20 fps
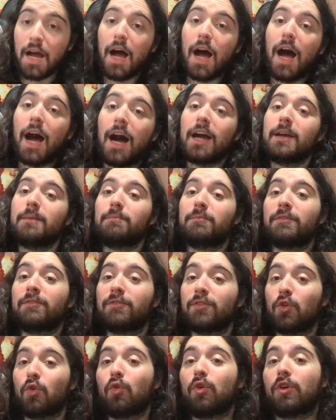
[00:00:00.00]
I am
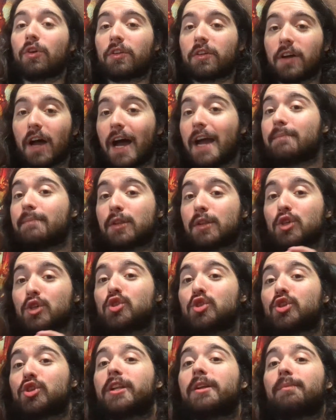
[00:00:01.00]
floored. I am
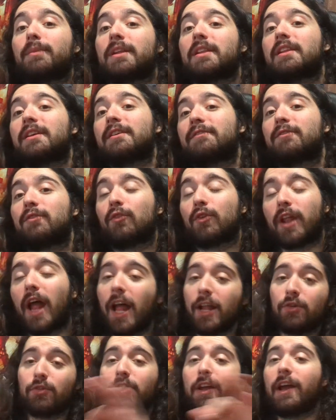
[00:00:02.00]
legitimately floored.
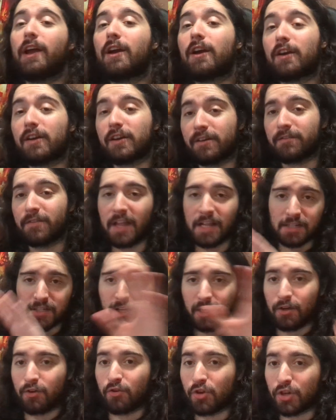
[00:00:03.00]
I don't care if that's
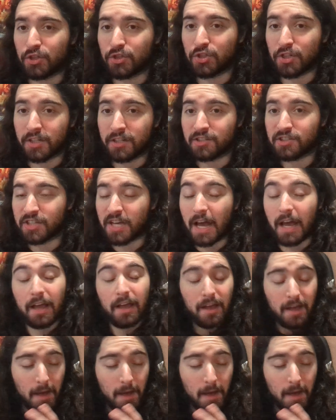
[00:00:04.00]
cringy to say.